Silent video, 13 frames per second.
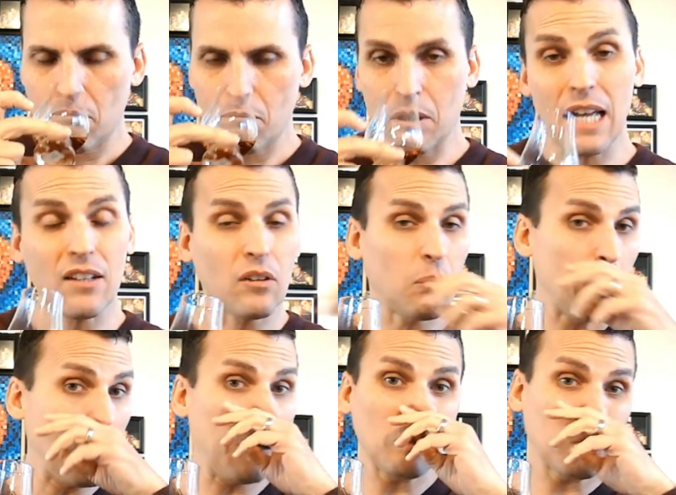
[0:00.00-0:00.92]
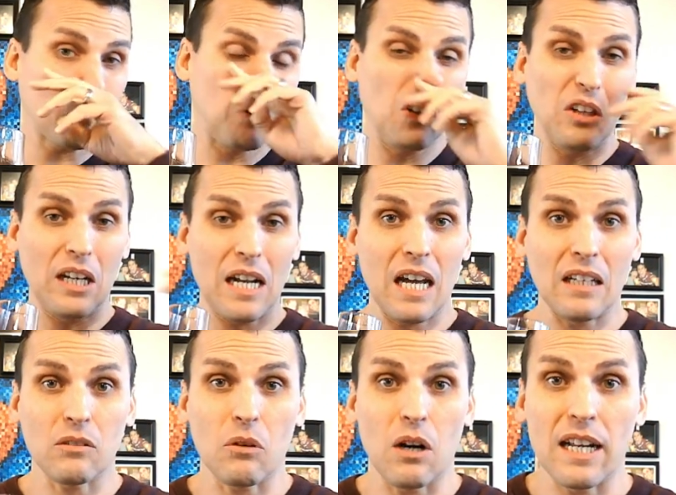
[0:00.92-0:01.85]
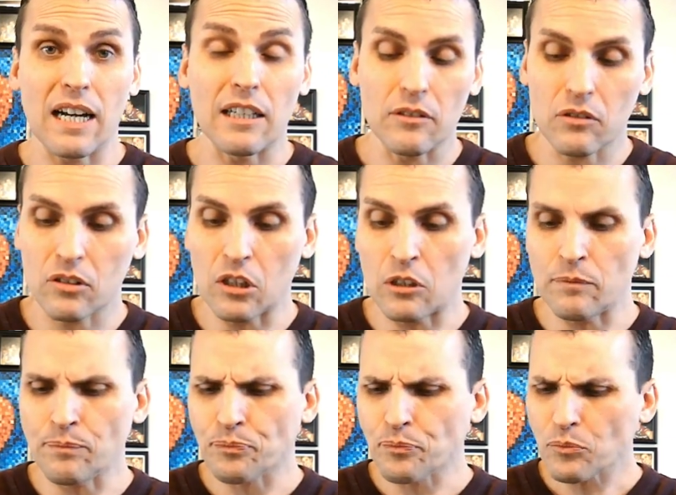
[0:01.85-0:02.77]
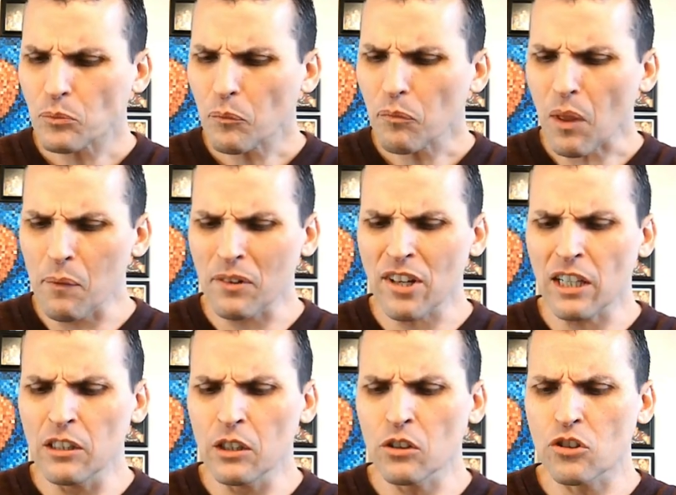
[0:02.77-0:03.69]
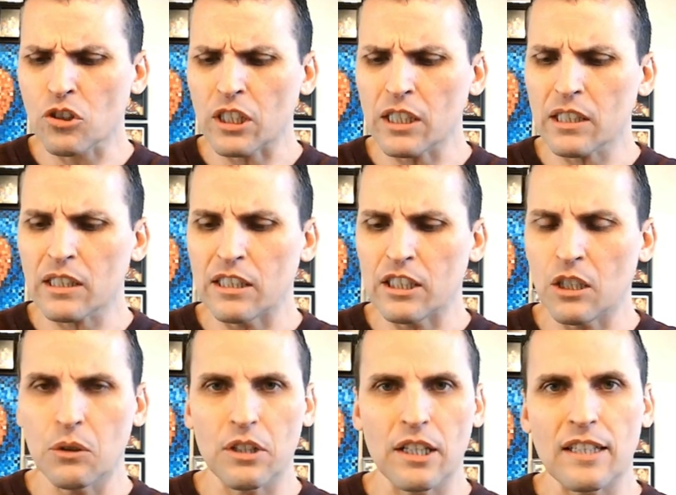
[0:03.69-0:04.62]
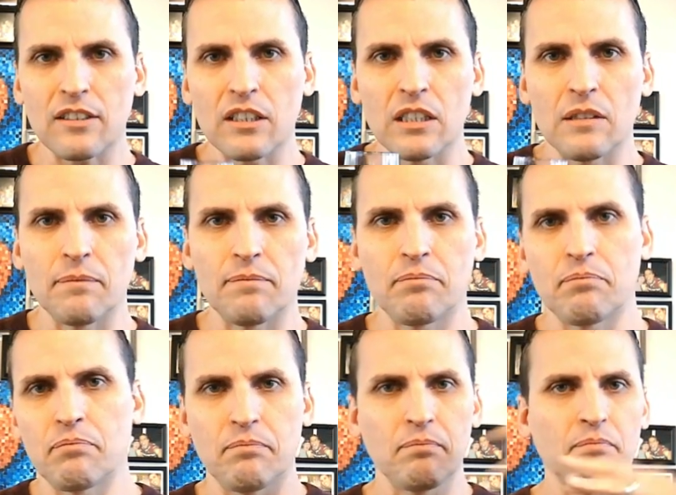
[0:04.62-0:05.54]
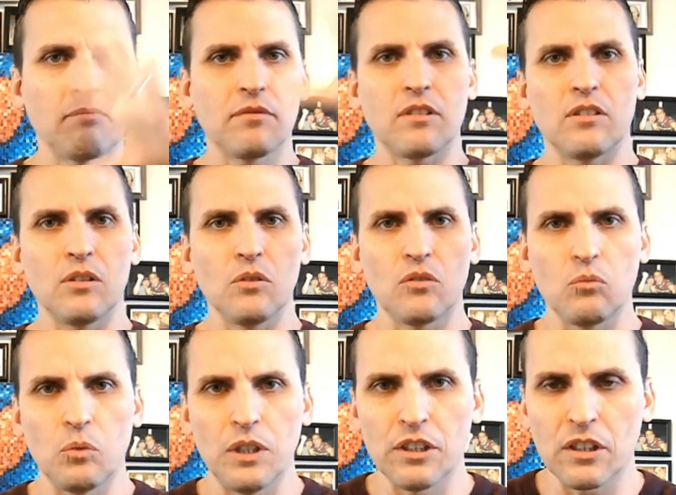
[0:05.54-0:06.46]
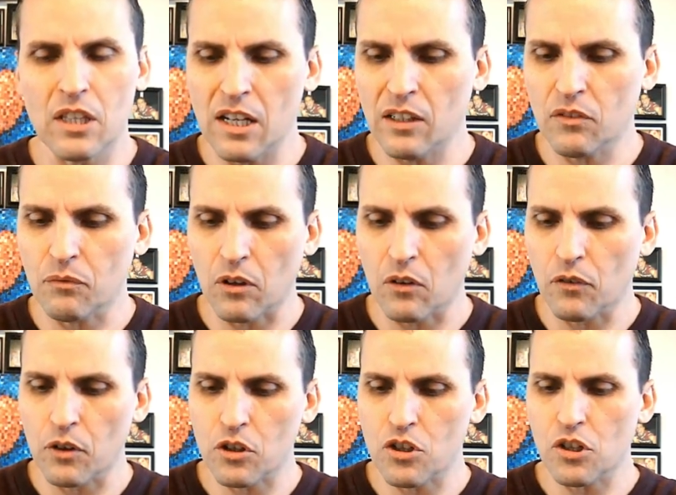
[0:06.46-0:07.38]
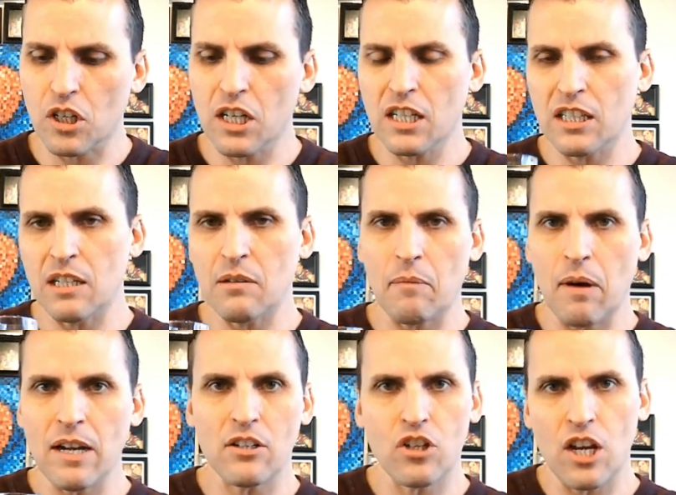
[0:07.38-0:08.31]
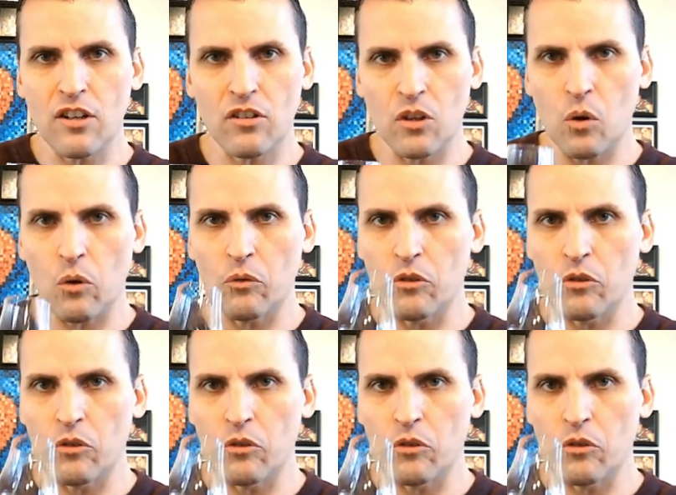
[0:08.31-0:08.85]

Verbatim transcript: But that smells really nice right now. So I'm gonna take a little drink and know that that's gonna do weird things for our first drink, and then it might change the whole